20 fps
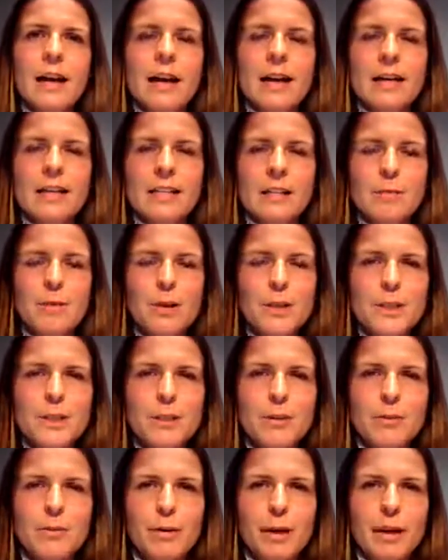And I'm
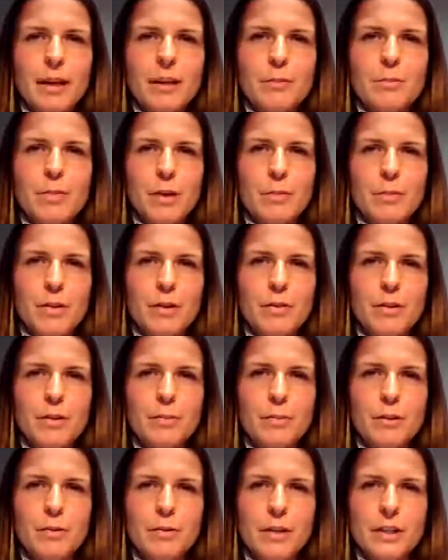also a member of the
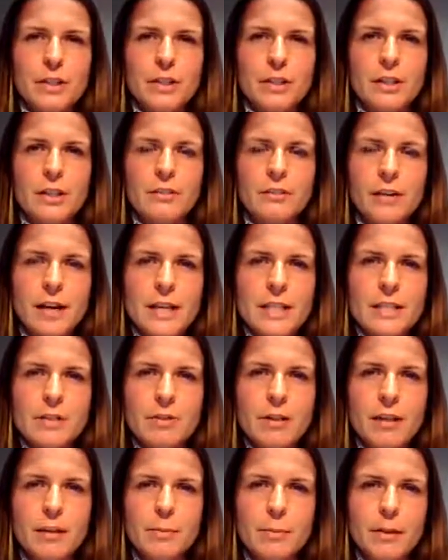Professional
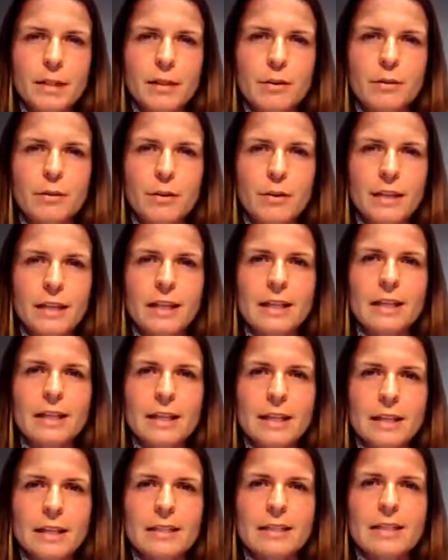Advisory Committee for the
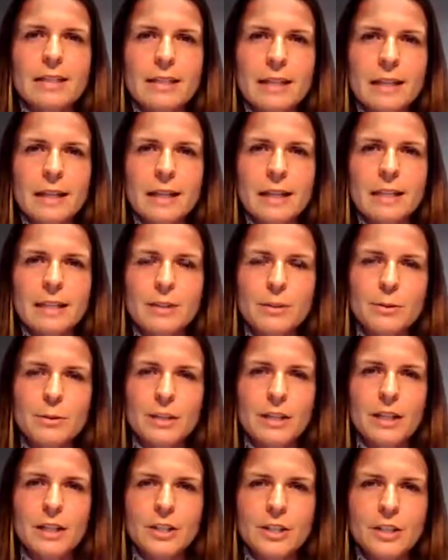Canadian Celiac
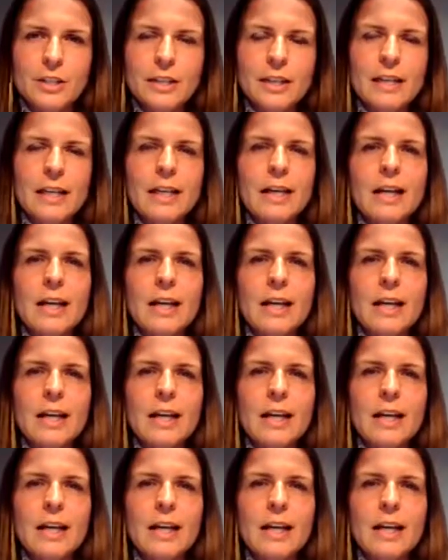Association.